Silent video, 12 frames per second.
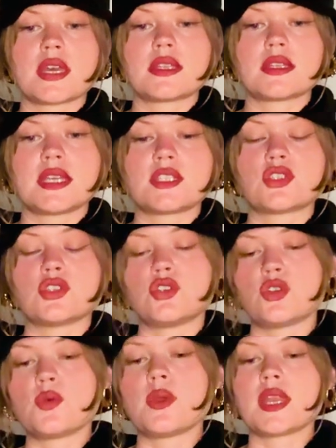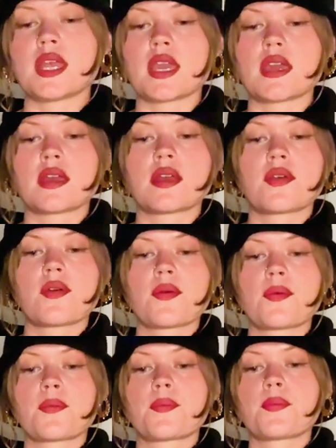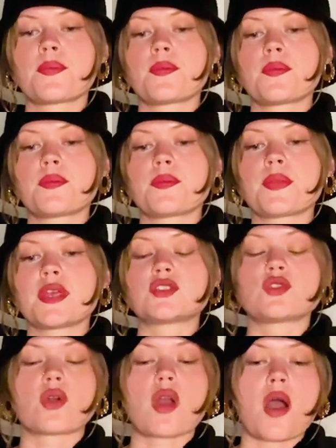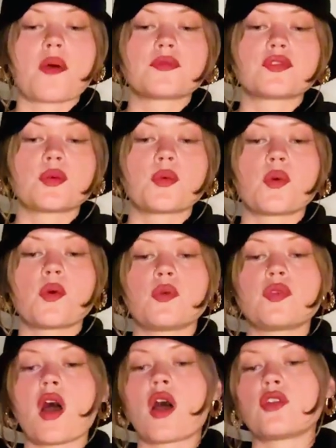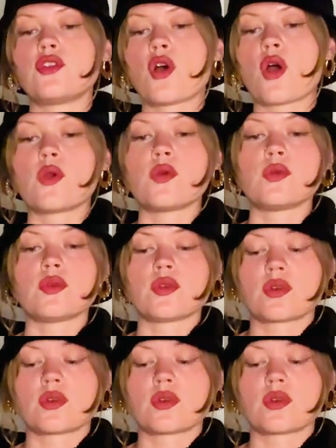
it's the doing it. It's not comfortable, the unknown.